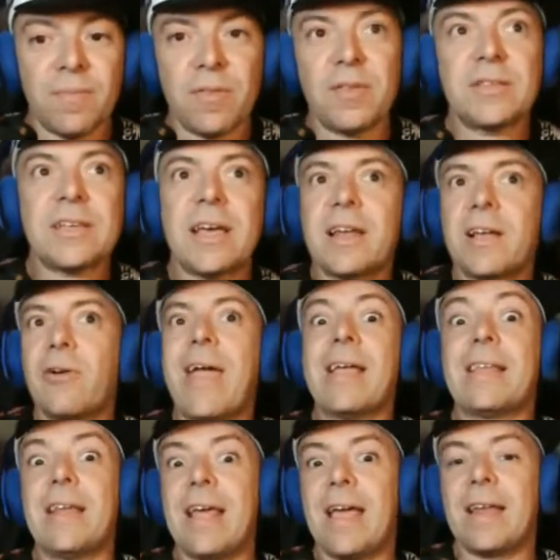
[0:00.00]
these kind of go
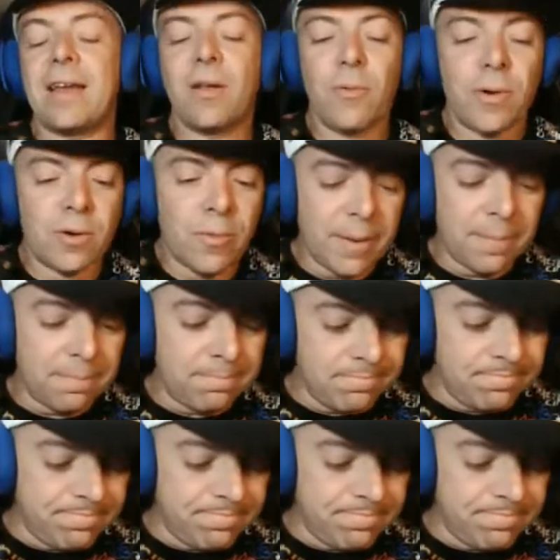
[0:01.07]
hand in hand in a weird way.